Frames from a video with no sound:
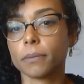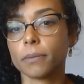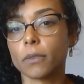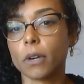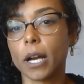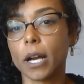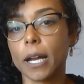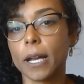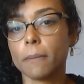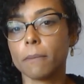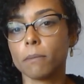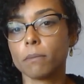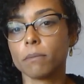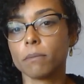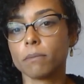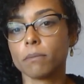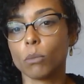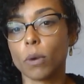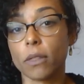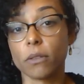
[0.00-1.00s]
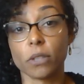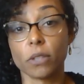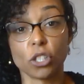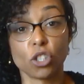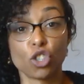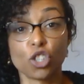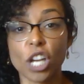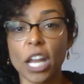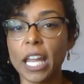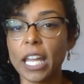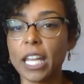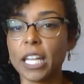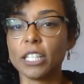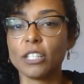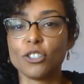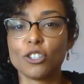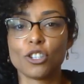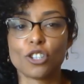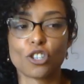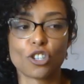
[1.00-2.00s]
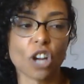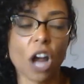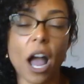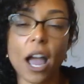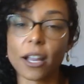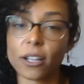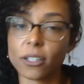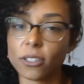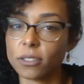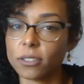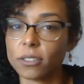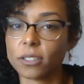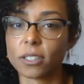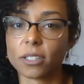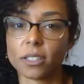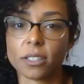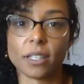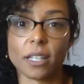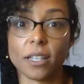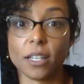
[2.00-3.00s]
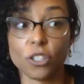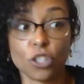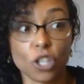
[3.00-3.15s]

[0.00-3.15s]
right? Whether it's change, child, and the